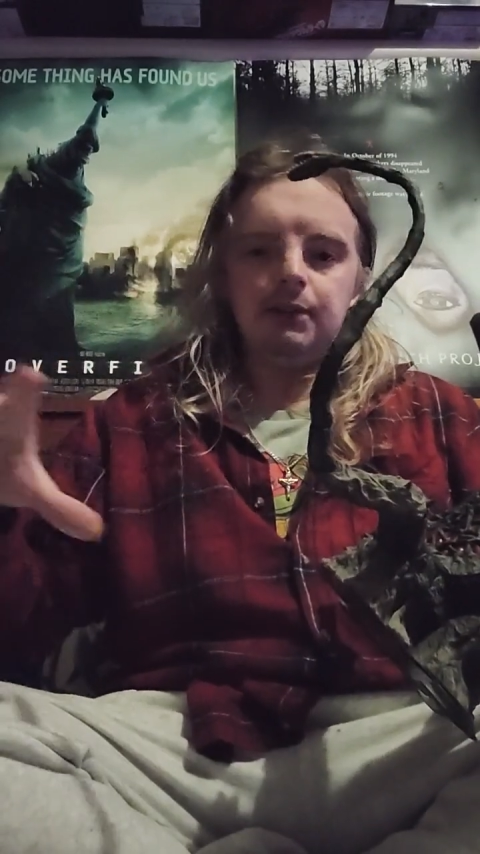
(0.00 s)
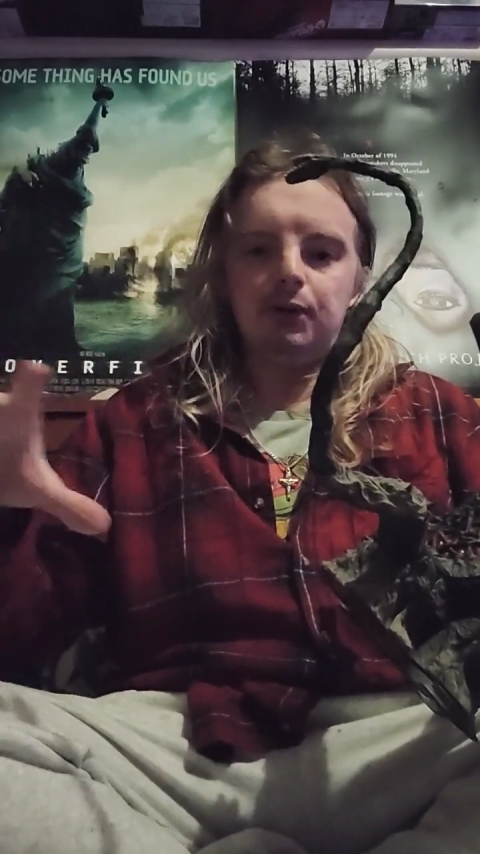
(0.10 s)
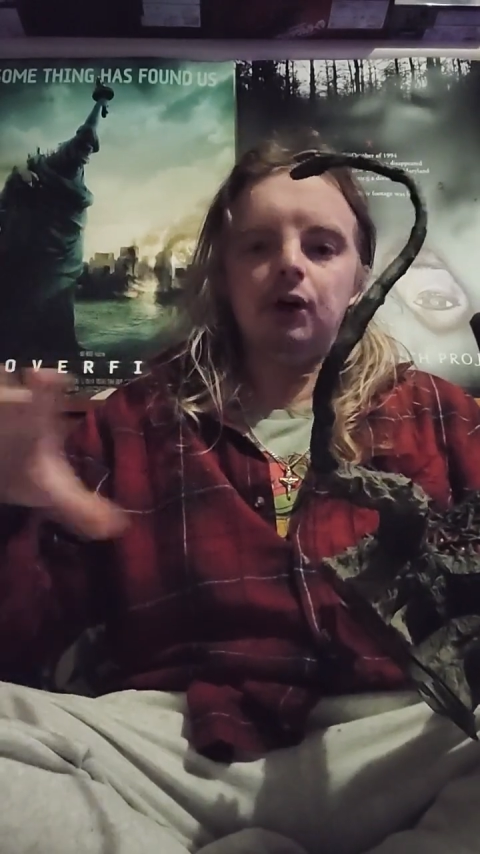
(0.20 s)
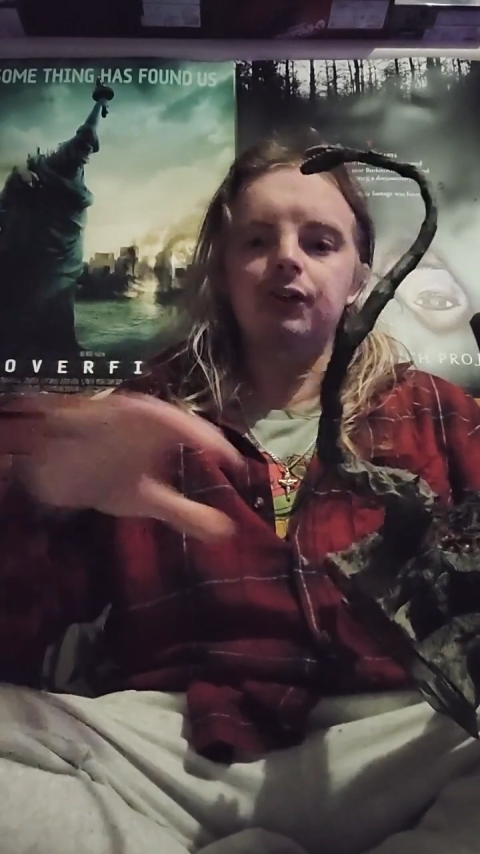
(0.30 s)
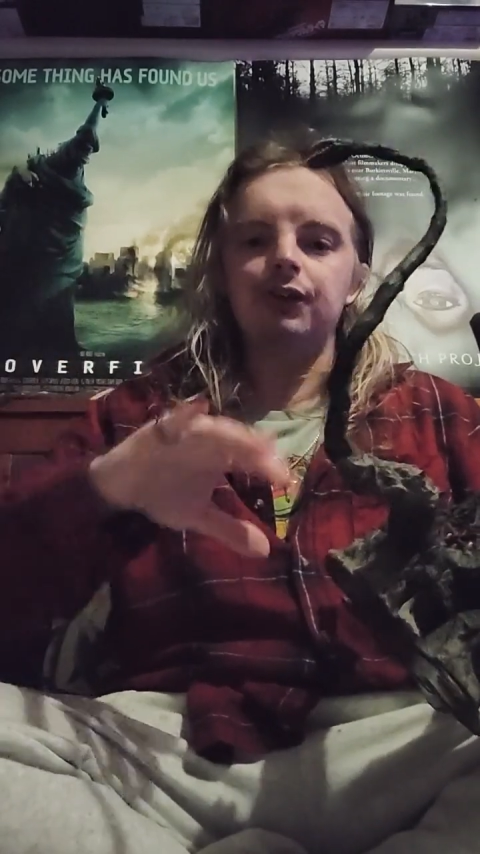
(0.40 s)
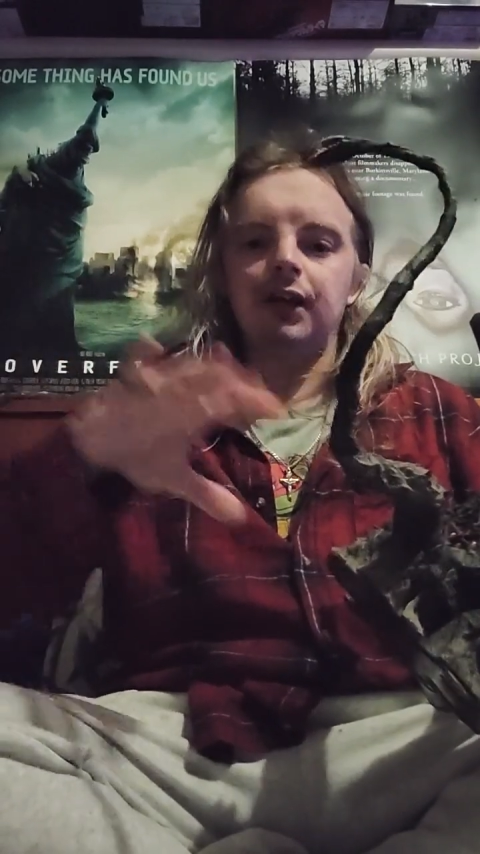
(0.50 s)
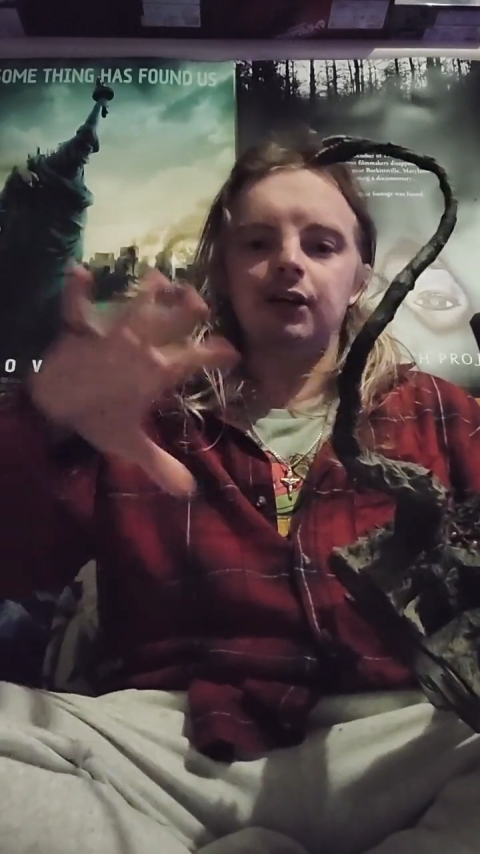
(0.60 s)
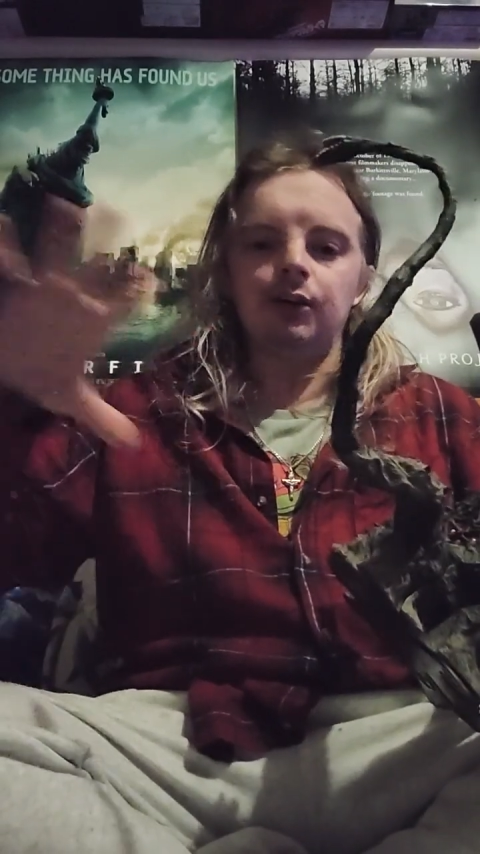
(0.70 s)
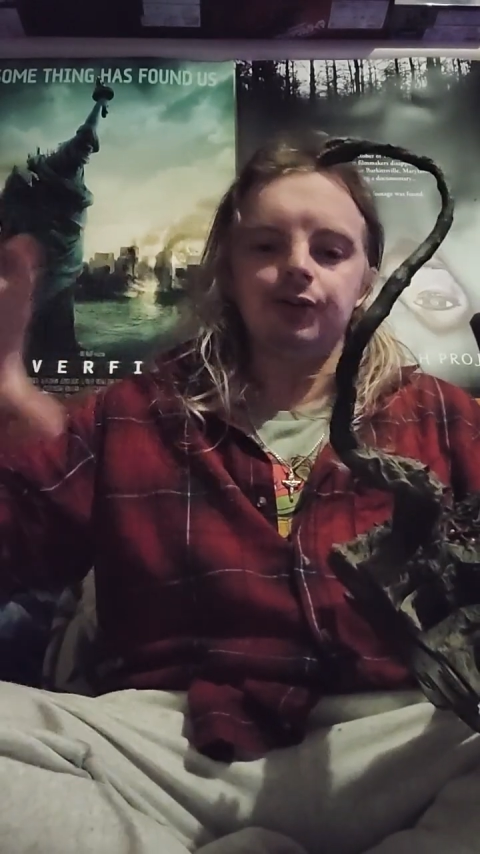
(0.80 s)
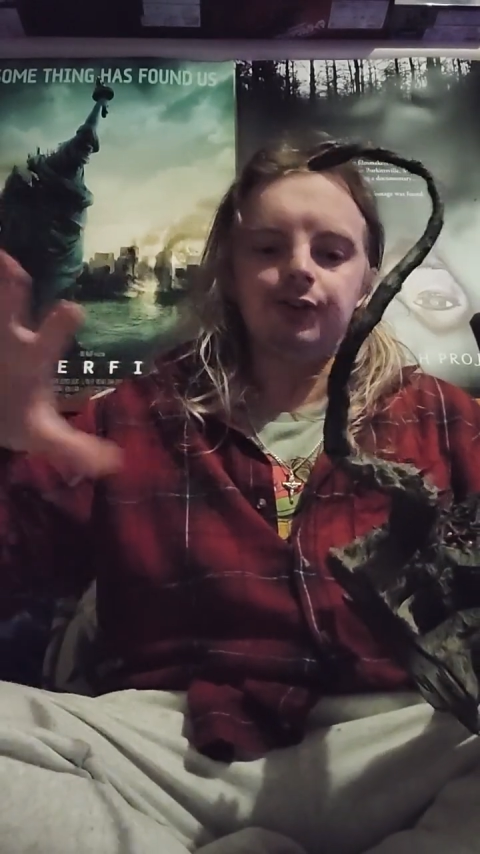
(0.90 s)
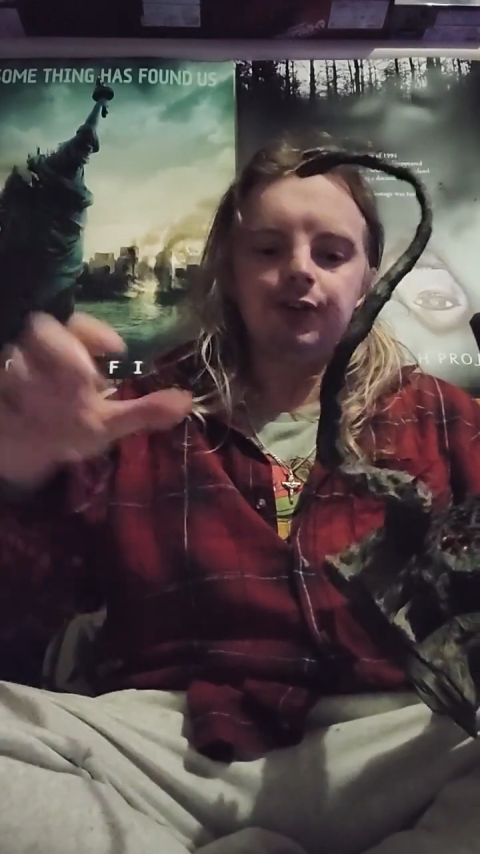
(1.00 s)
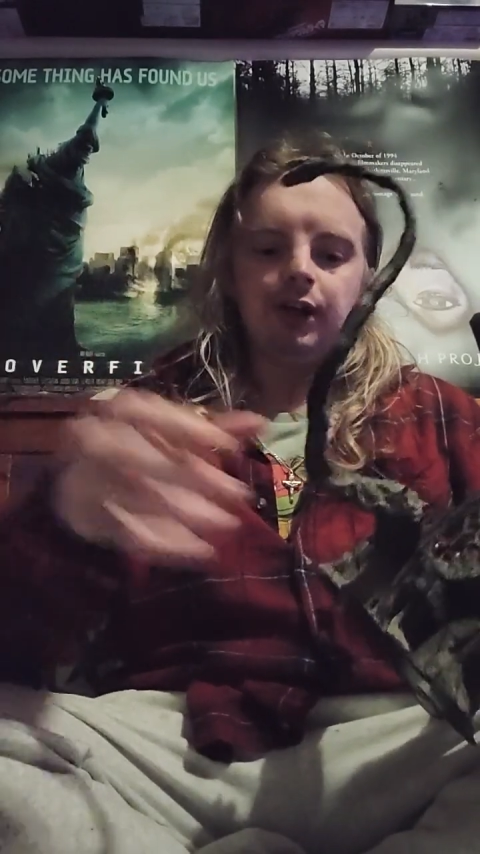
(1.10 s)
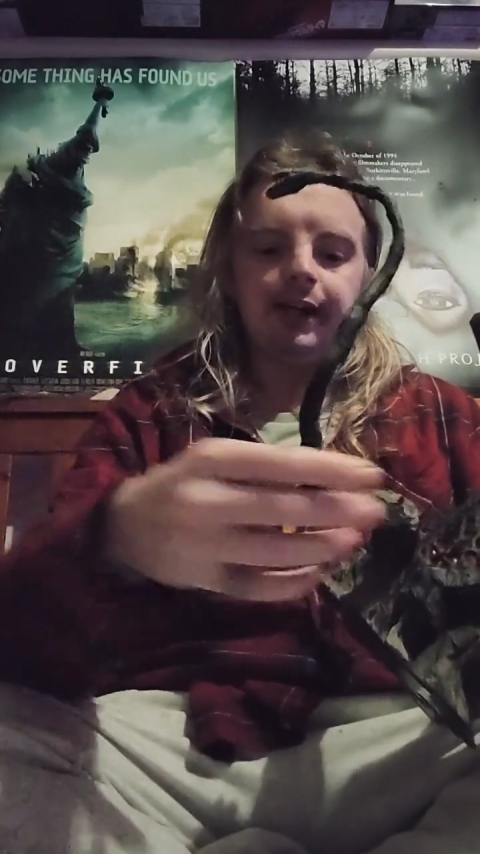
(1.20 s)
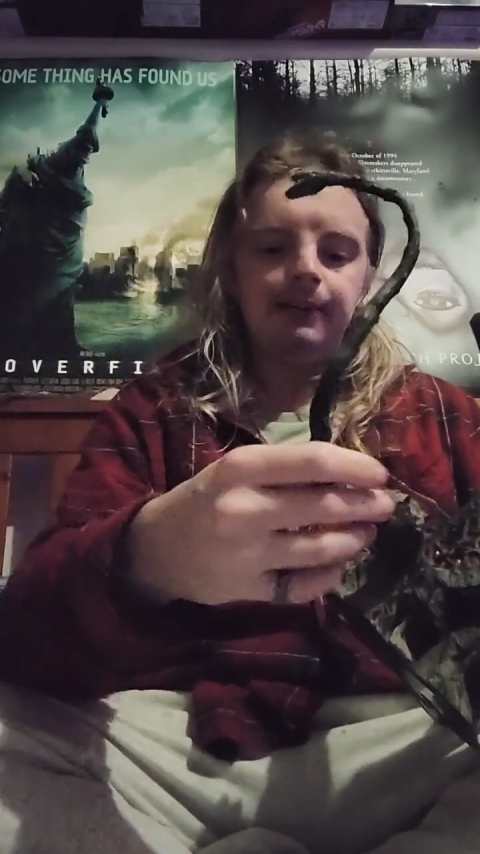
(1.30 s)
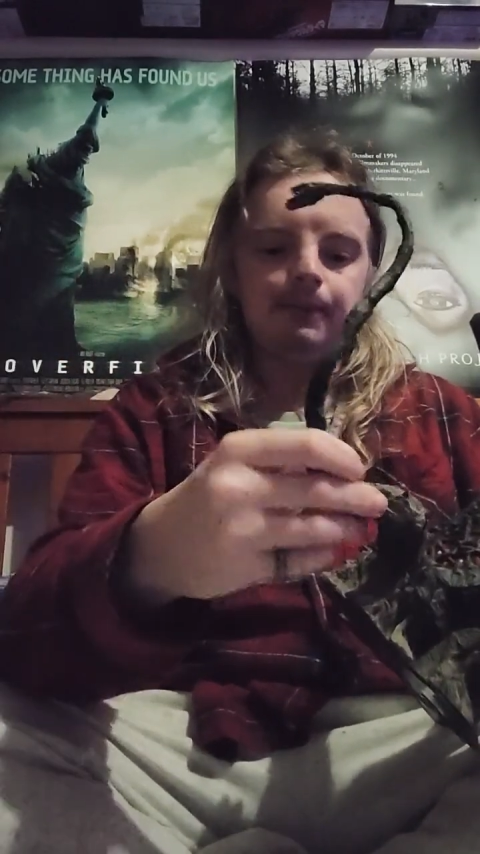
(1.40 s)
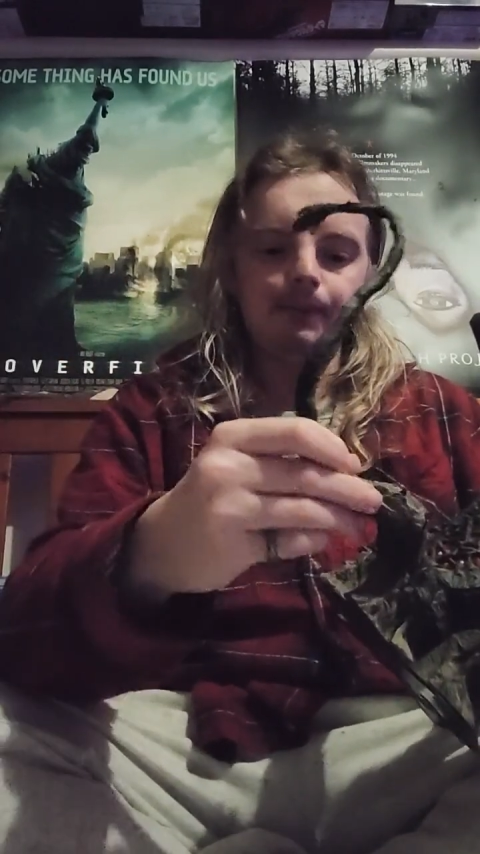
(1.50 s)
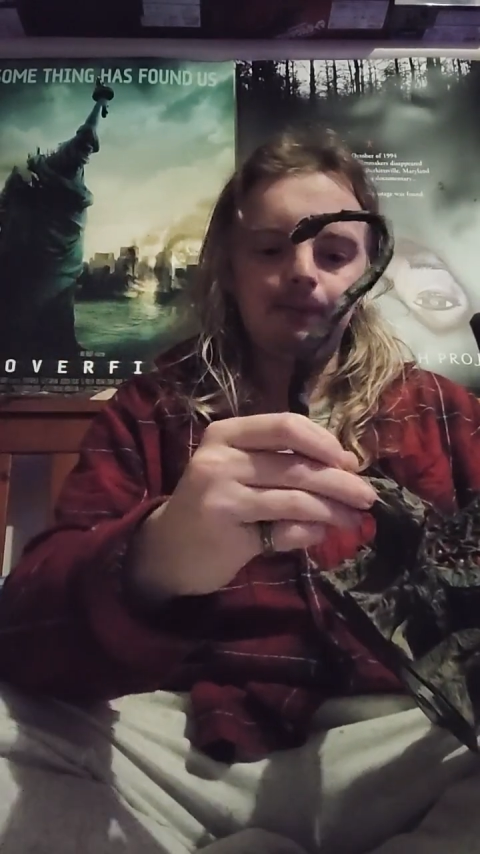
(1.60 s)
the box, like on the side.